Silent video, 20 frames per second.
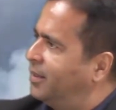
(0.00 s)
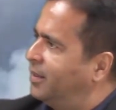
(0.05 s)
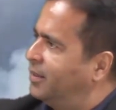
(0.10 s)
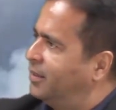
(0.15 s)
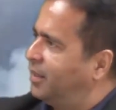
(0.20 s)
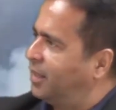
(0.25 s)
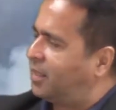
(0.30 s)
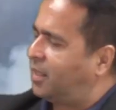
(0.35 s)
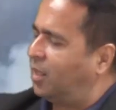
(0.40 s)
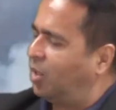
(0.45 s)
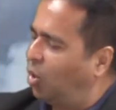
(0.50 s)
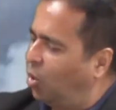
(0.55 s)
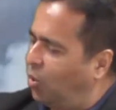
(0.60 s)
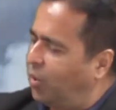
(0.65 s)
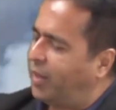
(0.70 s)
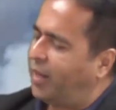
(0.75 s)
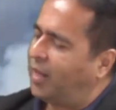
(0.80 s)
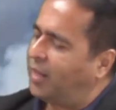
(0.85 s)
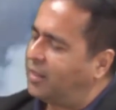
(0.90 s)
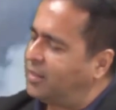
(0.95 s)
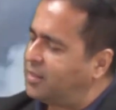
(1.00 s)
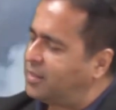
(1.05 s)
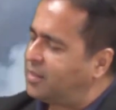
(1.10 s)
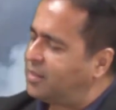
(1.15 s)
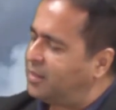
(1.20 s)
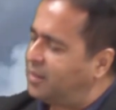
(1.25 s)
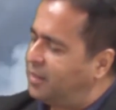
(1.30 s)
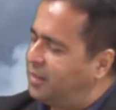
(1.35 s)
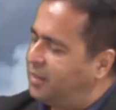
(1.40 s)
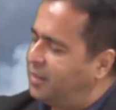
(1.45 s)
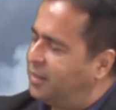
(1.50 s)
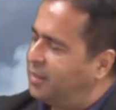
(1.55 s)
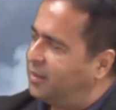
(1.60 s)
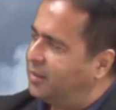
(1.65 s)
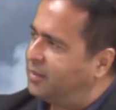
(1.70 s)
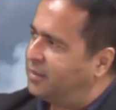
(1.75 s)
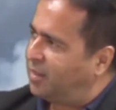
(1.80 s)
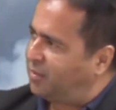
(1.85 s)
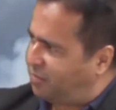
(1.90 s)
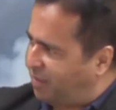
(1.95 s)
Yeah. The colonials
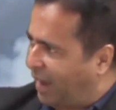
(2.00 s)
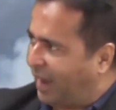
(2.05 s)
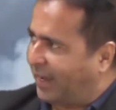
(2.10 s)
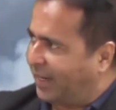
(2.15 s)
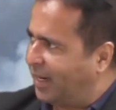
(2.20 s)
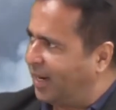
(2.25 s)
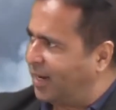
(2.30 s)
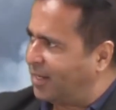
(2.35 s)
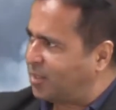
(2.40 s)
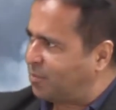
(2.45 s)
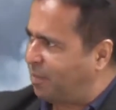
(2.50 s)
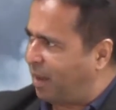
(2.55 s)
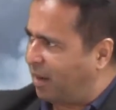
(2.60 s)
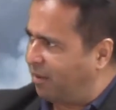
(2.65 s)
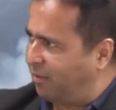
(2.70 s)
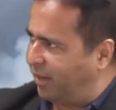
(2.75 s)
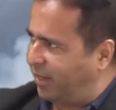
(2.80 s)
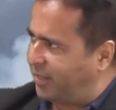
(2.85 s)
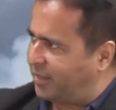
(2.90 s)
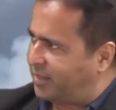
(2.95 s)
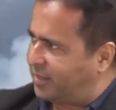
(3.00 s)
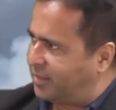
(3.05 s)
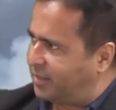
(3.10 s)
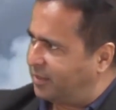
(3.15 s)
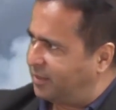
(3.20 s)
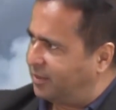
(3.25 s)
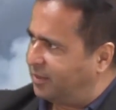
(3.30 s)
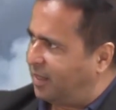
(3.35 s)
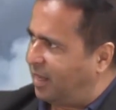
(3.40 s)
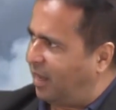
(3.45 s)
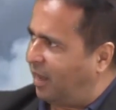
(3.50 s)
divided us by race,